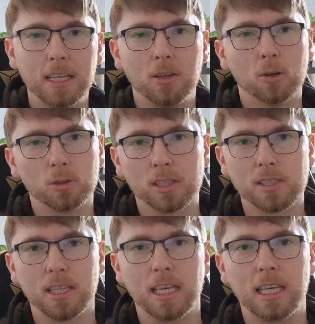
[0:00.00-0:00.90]
not
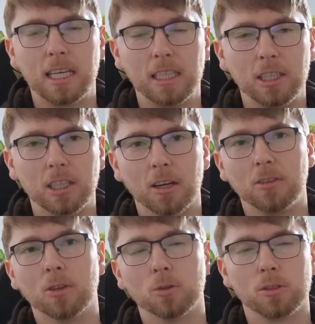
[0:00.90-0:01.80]
just
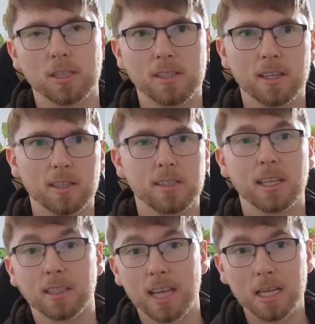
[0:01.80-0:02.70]
not just the
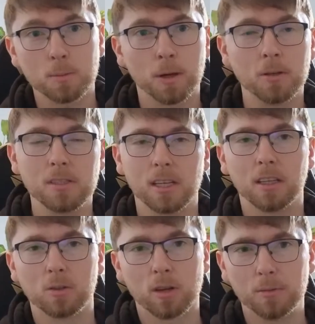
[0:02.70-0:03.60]
success posts and the
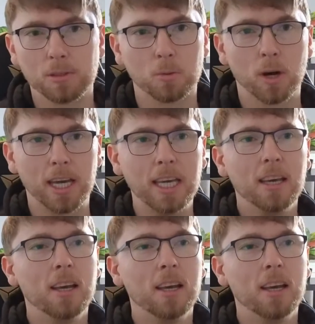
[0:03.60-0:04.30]
trips away.